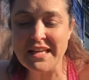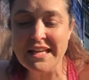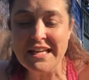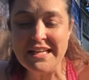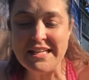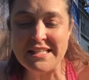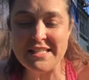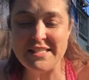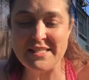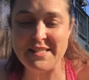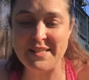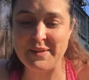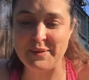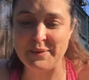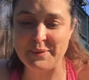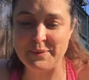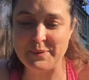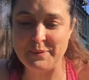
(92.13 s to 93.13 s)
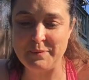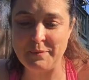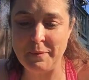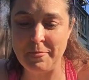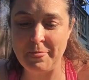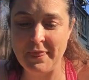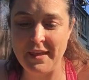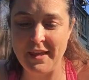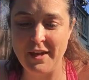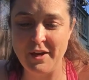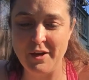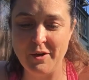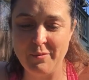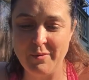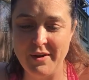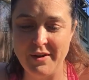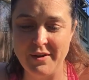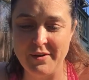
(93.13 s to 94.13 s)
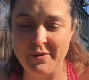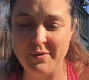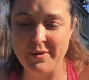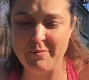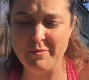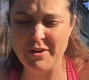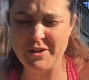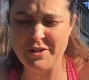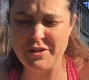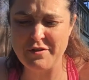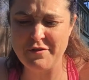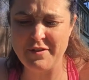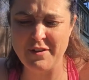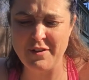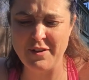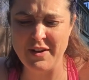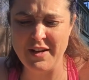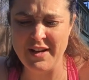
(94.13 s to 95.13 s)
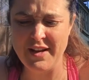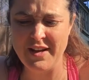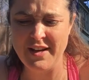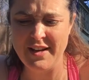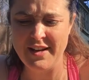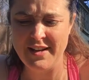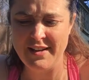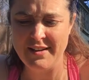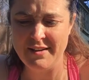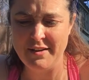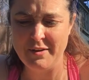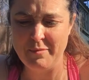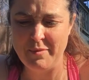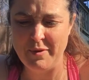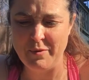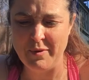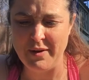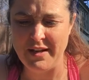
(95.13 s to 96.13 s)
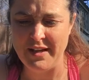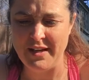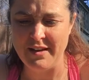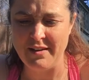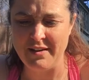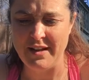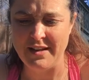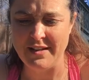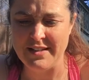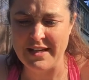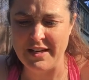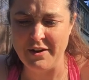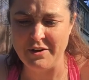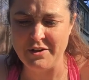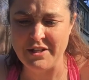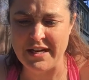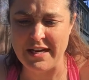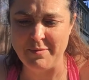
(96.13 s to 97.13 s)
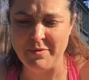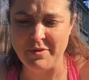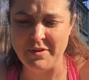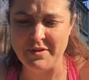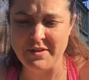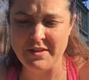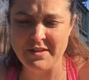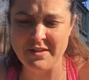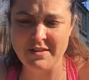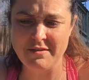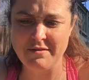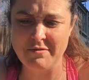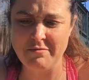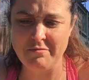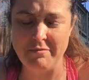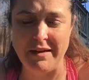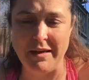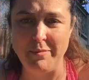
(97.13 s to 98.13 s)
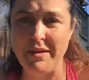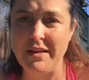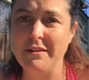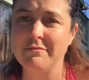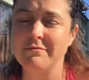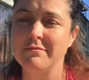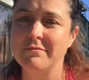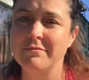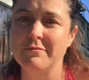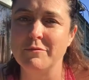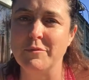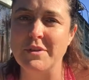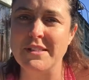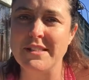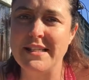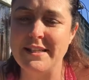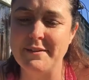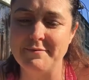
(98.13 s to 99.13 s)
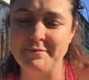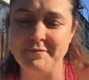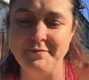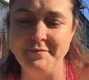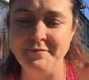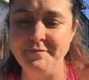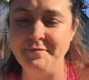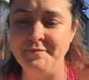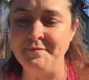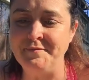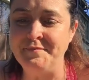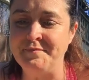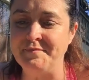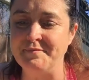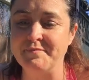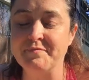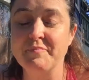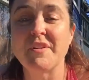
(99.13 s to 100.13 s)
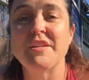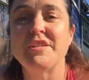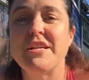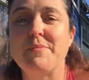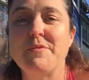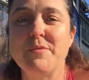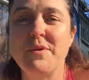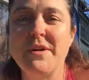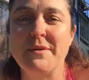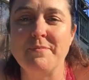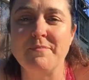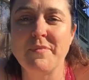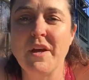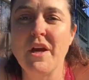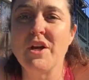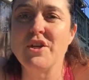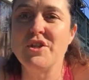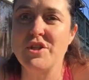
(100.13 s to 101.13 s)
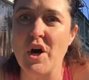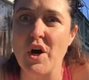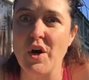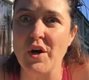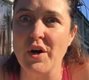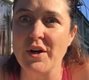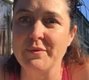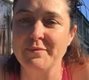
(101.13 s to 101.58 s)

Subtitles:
So, here we go. I'm not sure if I'll be reading entire chapters. Maybe. We'll see. Chapter 1, Dog.